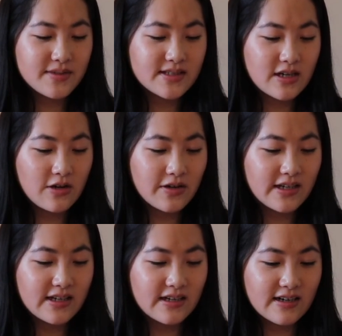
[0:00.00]
So
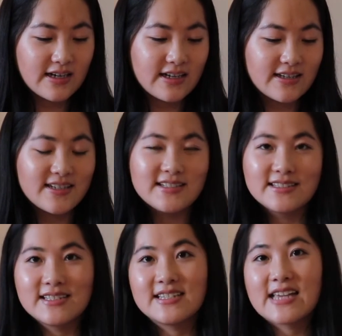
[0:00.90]
here it
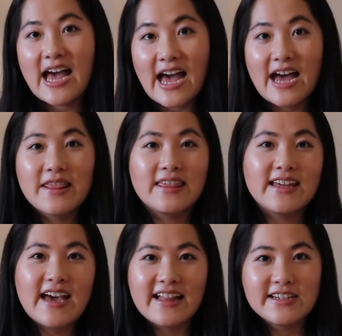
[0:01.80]
is, it's at
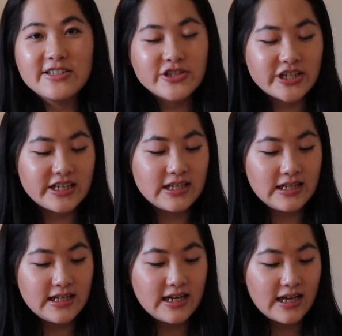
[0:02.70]
the LNG,
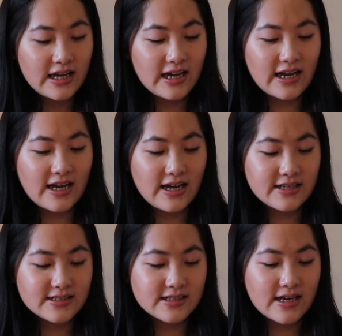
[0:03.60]

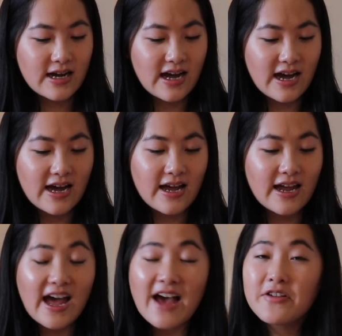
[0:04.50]
and
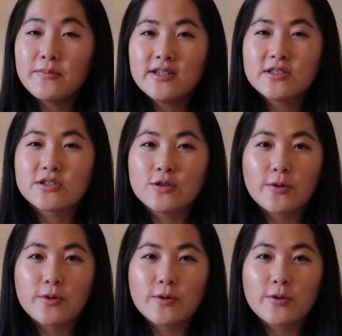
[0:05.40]
I haven't been super